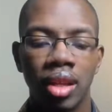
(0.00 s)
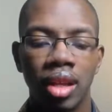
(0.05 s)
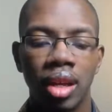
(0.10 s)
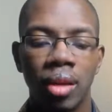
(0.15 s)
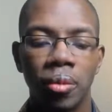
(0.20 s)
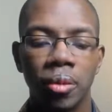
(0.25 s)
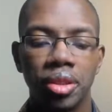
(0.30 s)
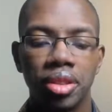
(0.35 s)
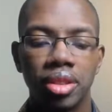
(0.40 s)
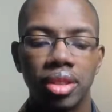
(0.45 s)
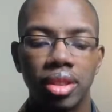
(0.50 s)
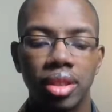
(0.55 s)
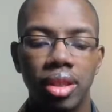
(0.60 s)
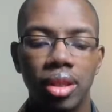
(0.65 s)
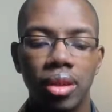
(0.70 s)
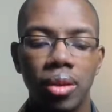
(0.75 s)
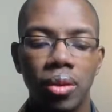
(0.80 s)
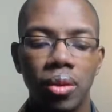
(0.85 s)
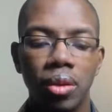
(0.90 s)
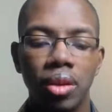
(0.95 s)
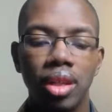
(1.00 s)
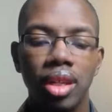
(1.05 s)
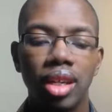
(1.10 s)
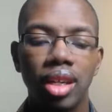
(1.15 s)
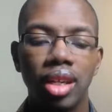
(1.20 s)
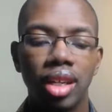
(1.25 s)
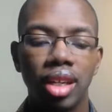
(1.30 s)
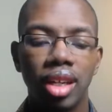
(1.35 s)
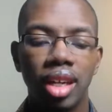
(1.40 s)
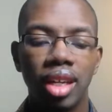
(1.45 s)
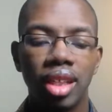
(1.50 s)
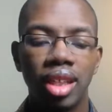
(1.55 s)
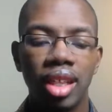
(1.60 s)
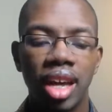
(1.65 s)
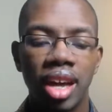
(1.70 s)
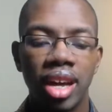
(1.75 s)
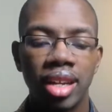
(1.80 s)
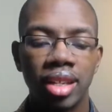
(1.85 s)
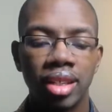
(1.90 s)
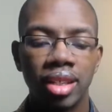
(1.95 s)
And we're slowly going to let
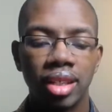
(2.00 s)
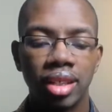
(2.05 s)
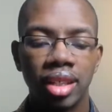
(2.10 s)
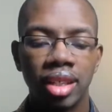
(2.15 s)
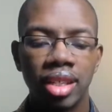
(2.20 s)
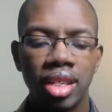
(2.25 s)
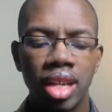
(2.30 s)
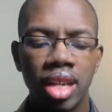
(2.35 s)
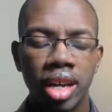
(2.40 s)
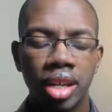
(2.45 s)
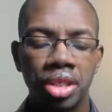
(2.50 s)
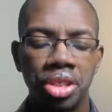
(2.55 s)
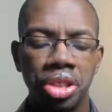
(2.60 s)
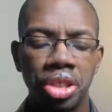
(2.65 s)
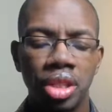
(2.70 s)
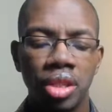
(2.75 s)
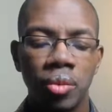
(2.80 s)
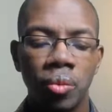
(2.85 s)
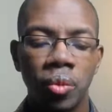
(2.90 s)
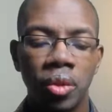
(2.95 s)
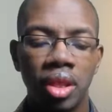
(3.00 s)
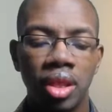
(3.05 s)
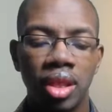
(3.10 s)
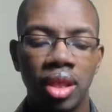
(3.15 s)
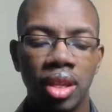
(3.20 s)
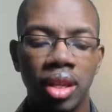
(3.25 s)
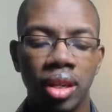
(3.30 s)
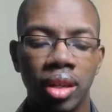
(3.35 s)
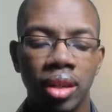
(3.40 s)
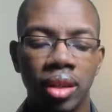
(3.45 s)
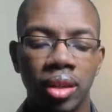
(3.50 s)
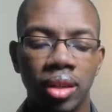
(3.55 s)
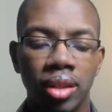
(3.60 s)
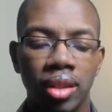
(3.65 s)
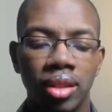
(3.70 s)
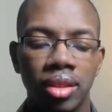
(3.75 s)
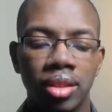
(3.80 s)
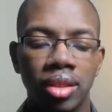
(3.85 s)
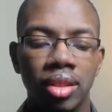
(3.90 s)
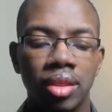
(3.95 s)
that connection with the
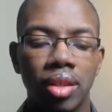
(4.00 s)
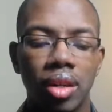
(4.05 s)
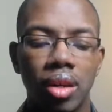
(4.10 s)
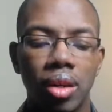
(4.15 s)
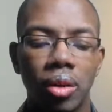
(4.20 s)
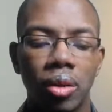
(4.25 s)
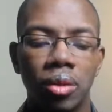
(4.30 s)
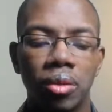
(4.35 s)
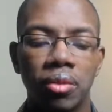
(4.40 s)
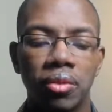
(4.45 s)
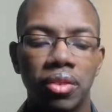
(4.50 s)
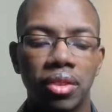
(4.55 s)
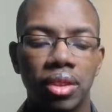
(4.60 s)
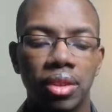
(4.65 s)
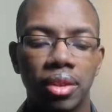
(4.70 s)
earth dissolve,